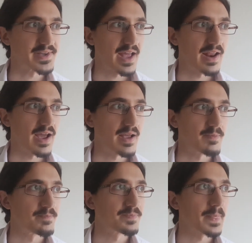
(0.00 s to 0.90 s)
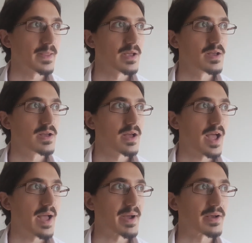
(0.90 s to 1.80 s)

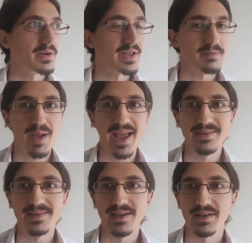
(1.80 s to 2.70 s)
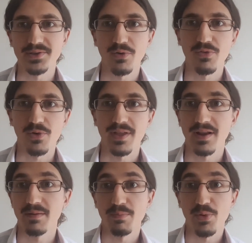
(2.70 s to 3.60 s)
Am I good at painting and so forth? And I
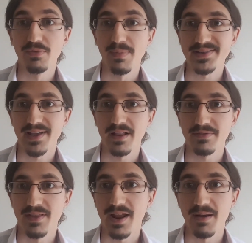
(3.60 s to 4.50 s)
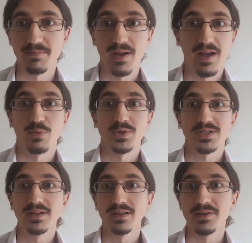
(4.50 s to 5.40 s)
proved myself that I was
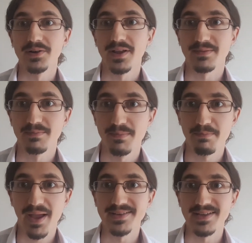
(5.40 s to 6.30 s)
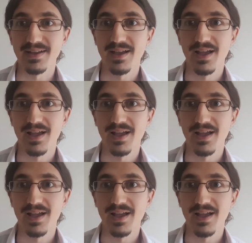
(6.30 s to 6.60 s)
still good at painting.